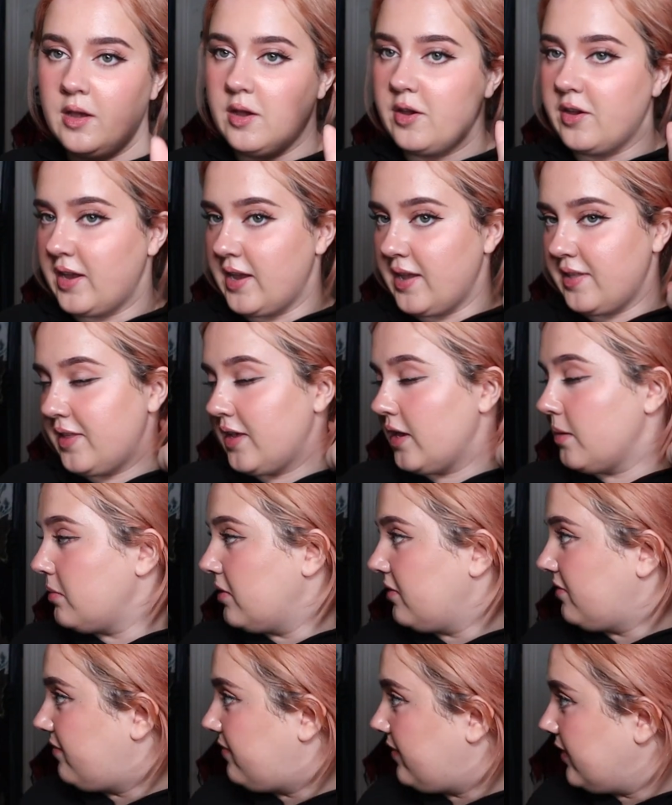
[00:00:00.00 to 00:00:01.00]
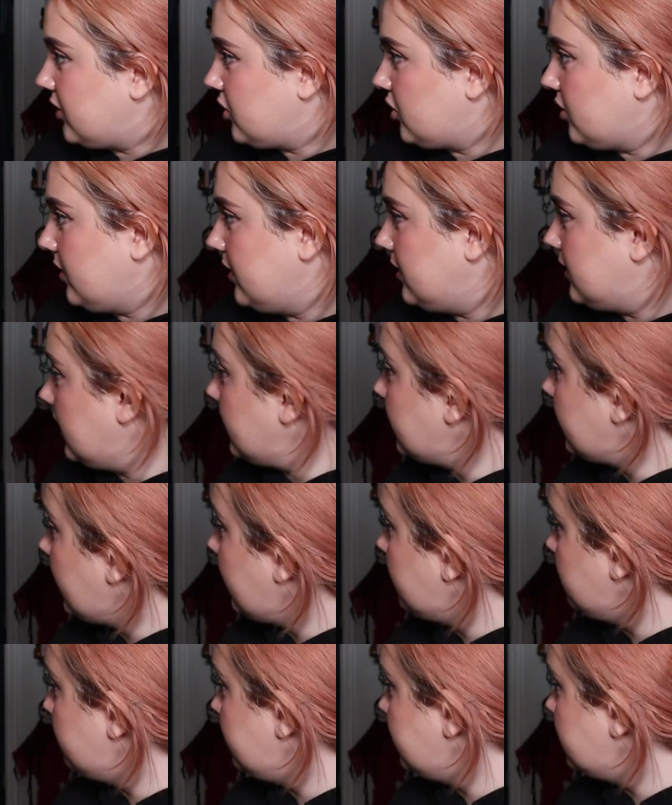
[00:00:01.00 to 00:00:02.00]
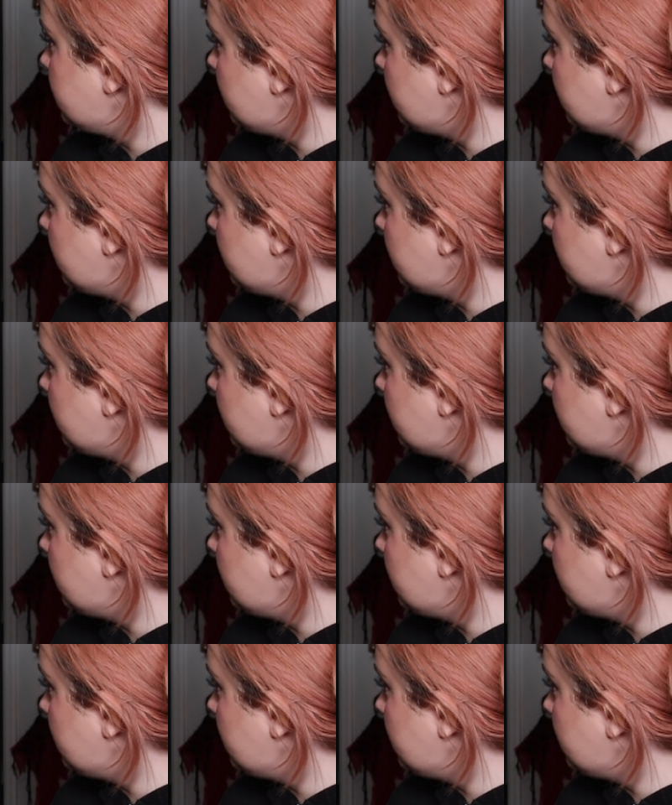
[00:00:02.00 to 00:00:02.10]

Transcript: Okay, I think I'm officially done Halloween